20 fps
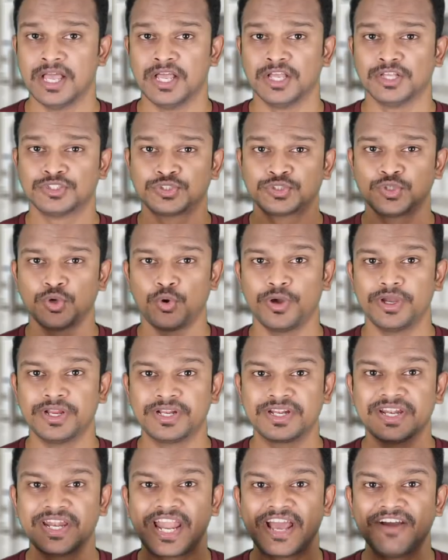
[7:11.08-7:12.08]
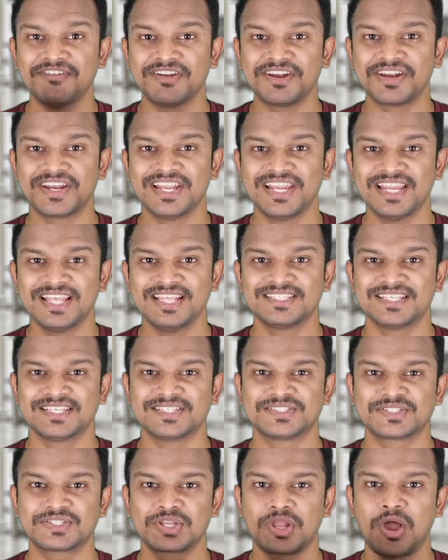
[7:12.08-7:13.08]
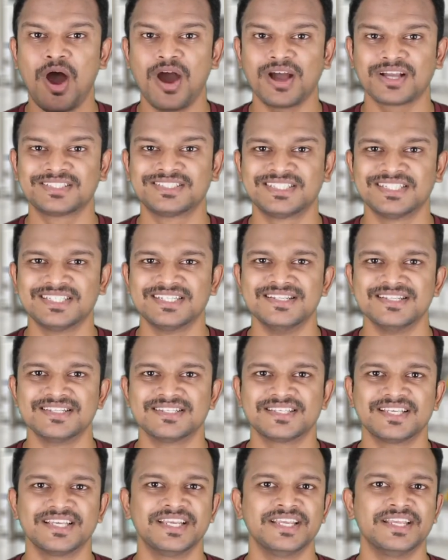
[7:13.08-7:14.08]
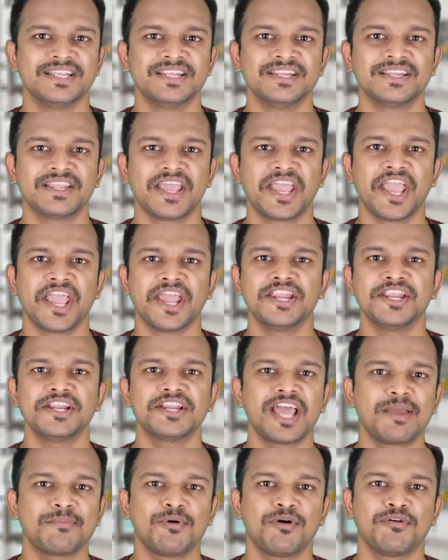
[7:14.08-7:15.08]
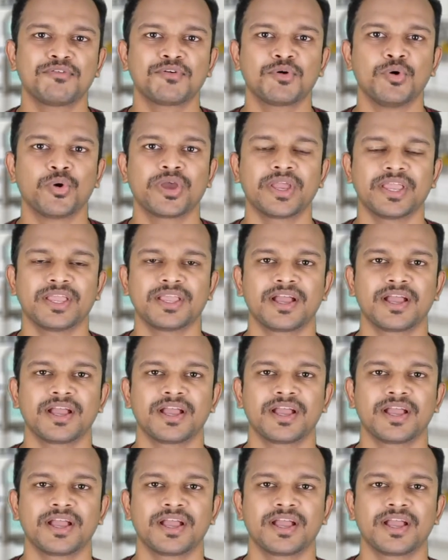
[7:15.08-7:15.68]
So it never releases toxins in any type of cooking.